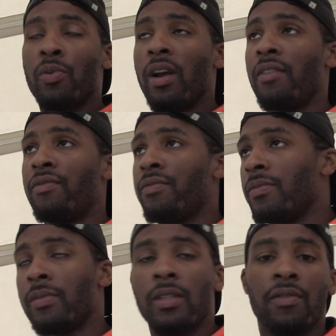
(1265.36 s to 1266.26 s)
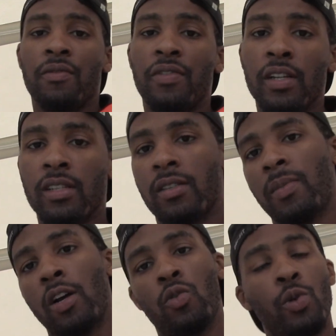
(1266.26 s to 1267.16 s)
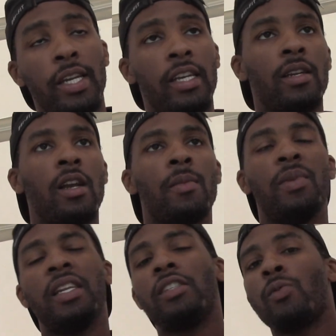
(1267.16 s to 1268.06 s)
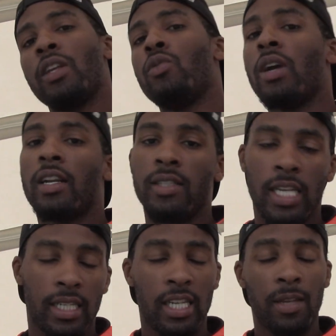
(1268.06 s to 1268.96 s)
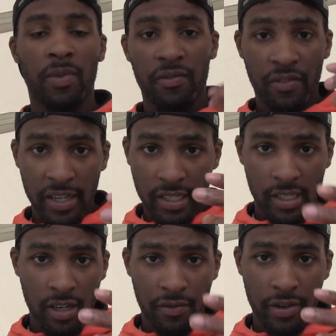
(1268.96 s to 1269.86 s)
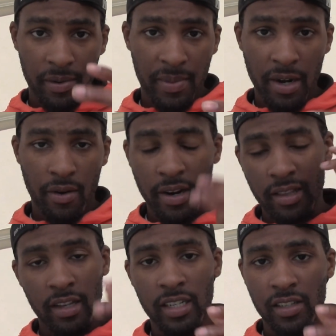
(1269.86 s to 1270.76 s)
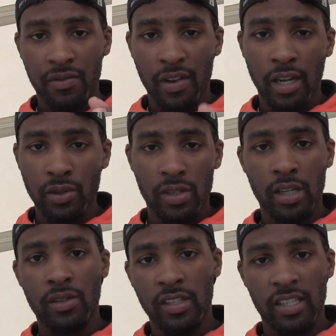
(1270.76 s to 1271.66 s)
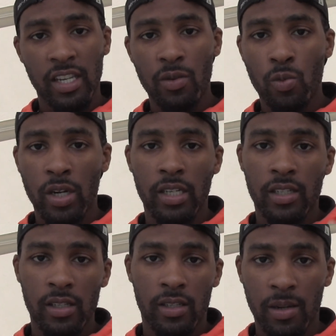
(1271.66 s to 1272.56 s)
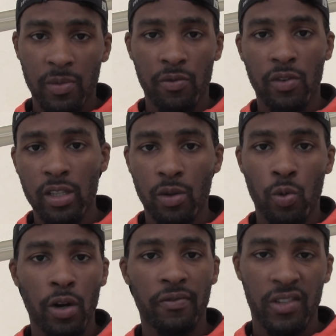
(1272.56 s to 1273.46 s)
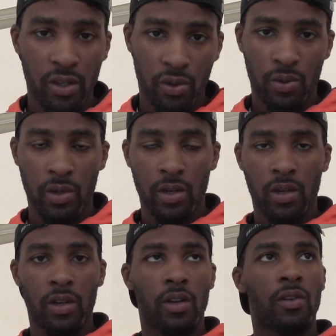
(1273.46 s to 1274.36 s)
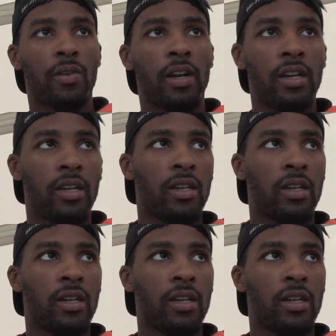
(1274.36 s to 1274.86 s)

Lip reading: have different feelings about quitting, but that's why you got to dig deep and face yourself in the mirror and look at your value skills and see what is it something really worth to you. Right?